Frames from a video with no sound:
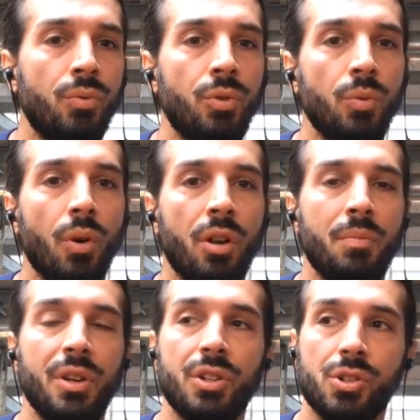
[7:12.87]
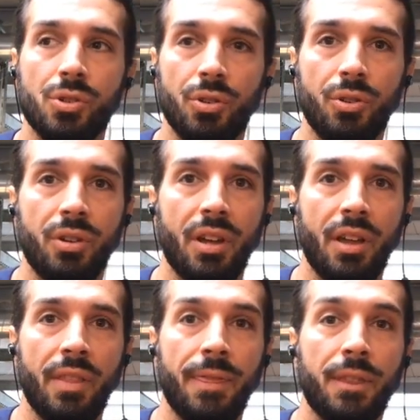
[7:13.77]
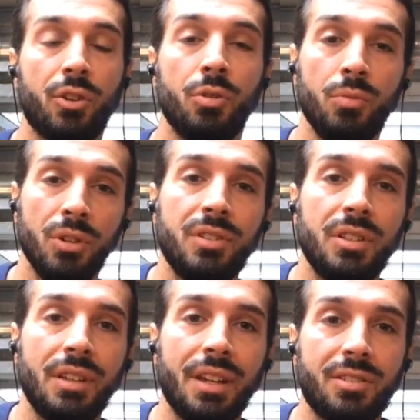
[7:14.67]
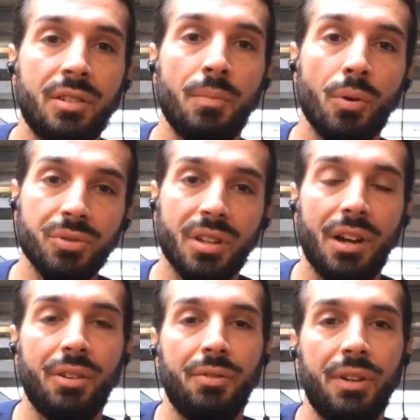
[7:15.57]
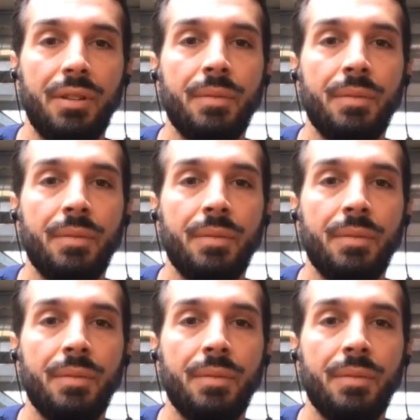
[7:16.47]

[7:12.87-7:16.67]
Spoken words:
you want to make sure that the community gets the most out of it.